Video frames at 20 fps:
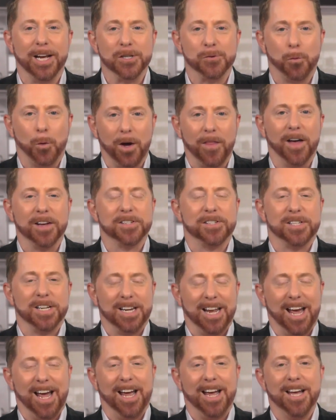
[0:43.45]
is with us
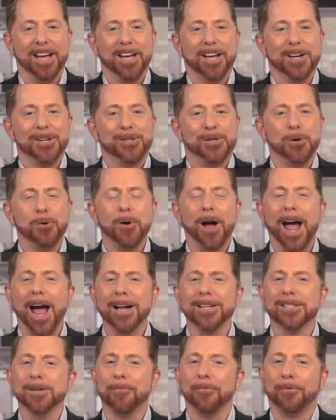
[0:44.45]
today to
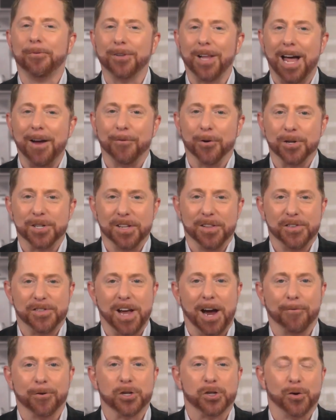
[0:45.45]
add some flavor to this
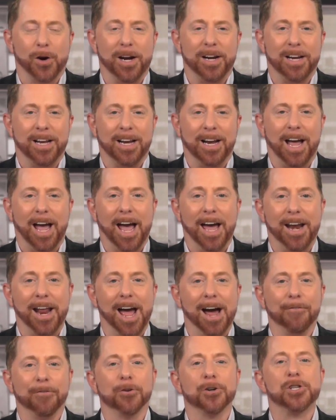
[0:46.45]
ever-trending and
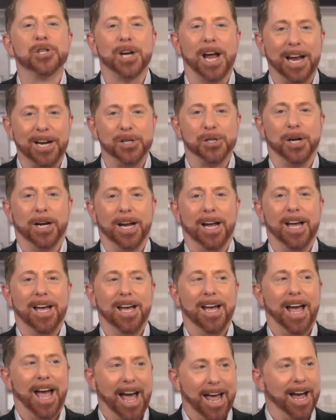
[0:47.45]
ever-changing
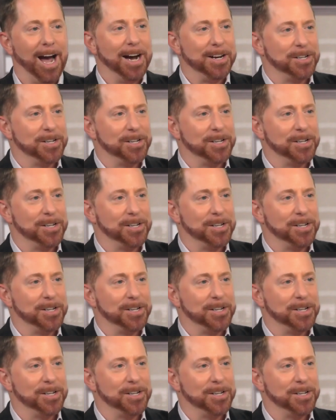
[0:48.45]
AI